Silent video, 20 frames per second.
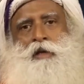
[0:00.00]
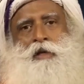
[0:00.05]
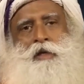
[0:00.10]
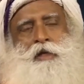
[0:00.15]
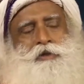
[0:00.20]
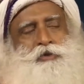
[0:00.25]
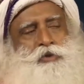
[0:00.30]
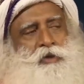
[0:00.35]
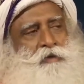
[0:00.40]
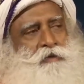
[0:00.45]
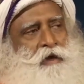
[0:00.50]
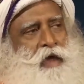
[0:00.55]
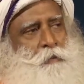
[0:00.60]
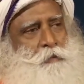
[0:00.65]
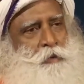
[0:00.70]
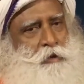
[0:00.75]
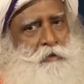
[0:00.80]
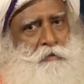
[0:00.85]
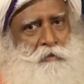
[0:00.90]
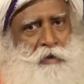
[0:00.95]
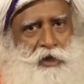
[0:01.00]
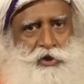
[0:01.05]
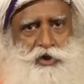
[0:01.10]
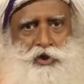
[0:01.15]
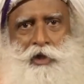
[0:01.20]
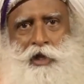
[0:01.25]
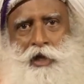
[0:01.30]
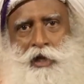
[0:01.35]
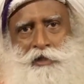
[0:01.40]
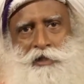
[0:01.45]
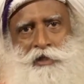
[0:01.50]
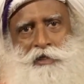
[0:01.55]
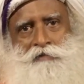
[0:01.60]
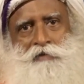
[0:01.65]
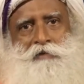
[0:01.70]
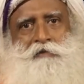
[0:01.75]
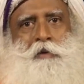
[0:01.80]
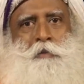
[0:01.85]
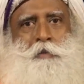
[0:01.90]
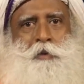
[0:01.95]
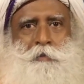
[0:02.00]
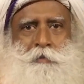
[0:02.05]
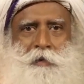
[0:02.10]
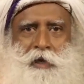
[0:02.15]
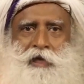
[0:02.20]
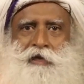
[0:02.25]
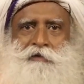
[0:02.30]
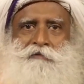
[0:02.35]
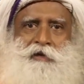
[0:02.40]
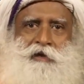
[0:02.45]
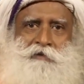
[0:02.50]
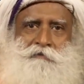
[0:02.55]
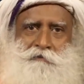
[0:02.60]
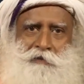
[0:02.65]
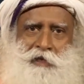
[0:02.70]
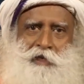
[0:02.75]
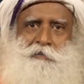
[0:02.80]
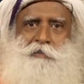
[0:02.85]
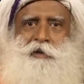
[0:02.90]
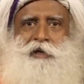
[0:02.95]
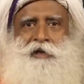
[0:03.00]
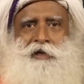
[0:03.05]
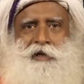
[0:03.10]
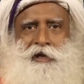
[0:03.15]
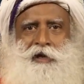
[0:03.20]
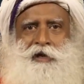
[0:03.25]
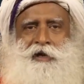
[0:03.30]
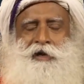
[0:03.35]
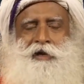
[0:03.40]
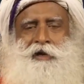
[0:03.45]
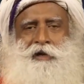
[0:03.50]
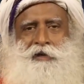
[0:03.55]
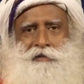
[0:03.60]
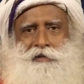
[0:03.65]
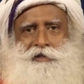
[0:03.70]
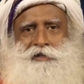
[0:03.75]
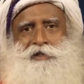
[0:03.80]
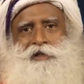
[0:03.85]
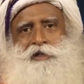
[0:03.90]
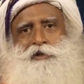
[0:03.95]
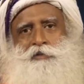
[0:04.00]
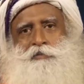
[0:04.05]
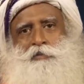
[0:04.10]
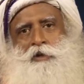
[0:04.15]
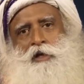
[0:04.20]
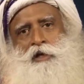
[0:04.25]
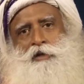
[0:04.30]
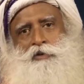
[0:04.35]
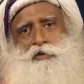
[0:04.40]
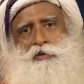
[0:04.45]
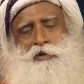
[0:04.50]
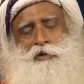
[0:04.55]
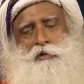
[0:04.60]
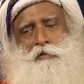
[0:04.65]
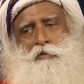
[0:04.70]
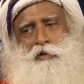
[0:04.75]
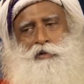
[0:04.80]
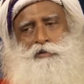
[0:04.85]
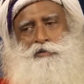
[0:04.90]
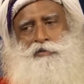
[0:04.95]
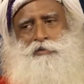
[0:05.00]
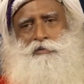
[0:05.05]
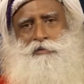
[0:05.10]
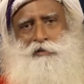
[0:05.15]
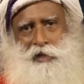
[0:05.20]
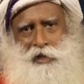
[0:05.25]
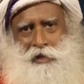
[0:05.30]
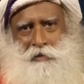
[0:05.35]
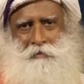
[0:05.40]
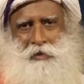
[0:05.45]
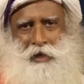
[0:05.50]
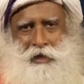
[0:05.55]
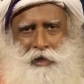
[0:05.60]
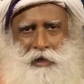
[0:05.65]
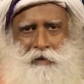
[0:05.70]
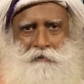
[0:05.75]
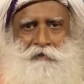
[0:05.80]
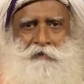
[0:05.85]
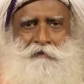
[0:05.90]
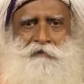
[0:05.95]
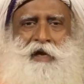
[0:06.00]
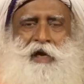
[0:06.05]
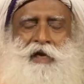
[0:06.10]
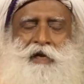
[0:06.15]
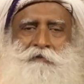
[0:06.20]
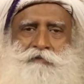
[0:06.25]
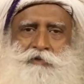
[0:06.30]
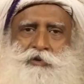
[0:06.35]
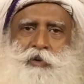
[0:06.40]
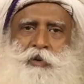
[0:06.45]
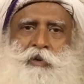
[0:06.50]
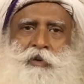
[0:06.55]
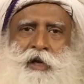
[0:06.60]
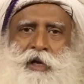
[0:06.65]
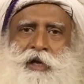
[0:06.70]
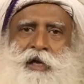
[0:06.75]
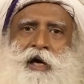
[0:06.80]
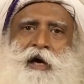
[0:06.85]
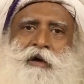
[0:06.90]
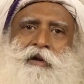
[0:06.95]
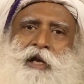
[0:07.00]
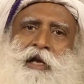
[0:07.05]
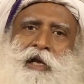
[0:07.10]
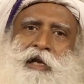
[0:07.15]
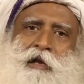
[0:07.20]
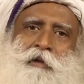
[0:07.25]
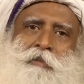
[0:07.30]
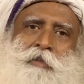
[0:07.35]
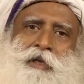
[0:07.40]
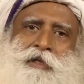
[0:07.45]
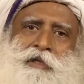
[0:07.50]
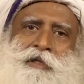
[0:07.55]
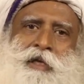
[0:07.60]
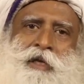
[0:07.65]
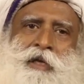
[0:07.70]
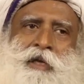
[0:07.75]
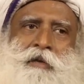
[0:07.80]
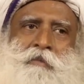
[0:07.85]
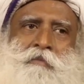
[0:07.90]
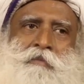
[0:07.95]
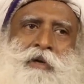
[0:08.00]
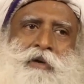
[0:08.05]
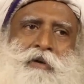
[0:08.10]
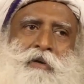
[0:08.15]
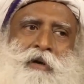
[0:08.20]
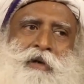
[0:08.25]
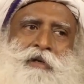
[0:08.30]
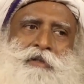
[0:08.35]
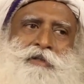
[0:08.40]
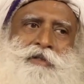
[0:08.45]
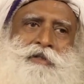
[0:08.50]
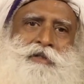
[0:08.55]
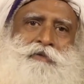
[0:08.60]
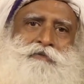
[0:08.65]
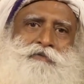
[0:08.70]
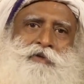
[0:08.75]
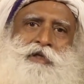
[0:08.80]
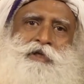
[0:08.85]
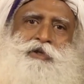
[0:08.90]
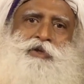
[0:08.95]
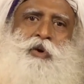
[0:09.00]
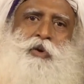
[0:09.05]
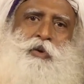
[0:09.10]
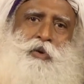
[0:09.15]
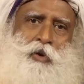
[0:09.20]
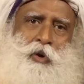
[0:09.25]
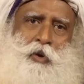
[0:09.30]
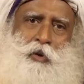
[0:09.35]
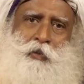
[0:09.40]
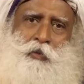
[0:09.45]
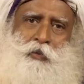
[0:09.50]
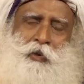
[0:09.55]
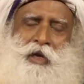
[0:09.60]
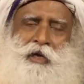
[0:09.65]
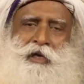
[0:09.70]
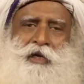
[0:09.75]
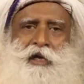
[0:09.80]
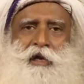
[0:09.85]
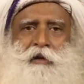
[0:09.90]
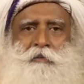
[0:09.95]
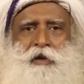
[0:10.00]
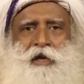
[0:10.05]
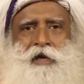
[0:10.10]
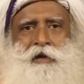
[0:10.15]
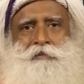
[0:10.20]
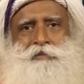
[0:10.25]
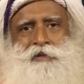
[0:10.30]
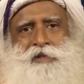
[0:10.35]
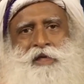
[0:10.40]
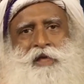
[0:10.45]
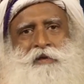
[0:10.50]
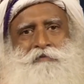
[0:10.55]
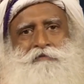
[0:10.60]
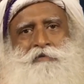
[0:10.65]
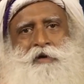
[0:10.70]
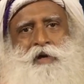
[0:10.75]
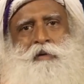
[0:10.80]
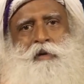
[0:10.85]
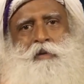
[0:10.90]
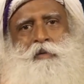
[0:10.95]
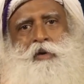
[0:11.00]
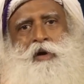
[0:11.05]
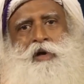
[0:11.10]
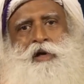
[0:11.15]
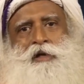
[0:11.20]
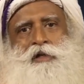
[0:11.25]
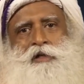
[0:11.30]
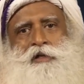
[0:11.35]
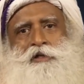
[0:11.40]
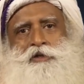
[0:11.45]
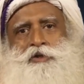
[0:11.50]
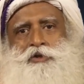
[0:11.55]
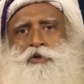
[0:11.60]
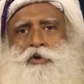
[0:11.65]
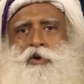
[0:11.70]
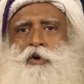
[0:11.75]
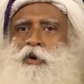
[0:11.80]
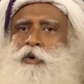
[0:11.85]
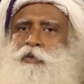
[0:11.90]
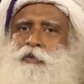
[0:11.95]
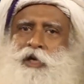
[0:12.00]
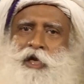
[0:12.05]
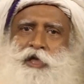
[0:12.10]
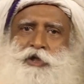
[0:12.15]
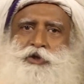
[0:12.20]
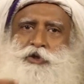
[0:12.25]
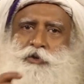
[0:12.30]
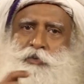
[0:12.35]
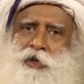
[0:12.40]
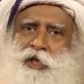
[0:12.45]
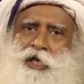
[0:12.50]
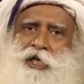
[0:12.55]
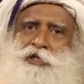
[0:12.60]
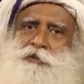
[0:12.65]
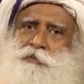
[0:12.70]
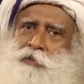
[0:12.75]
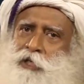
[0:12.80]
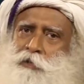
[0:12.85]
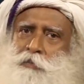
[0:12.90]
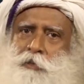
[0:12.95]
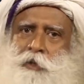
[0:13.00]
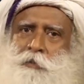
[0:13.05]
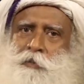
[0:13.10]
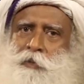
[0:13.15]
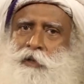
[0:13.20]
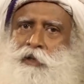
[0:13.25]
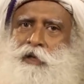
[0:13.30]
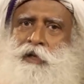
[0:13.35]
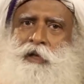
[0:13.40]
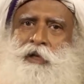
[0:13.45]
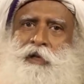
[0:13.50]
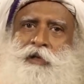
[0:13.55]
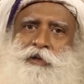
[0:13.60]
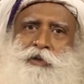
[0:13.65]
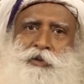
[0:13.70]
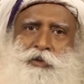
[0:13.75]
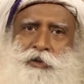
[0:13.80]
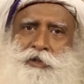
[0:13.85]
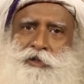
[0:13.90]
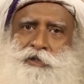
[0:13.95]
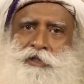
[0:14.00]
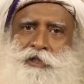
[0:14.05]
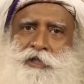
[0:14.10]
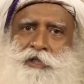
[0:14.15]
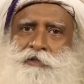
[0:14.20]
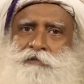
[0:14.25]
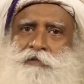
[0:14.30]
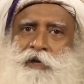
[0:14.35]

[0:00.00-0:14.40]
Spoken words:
It should have happened much larger, we were preparing for a very big during the monsoon, but now we've kind of toned it down a little bit because we don't know when it'll become safe for our volunteers to go village to village, meet people, do these things.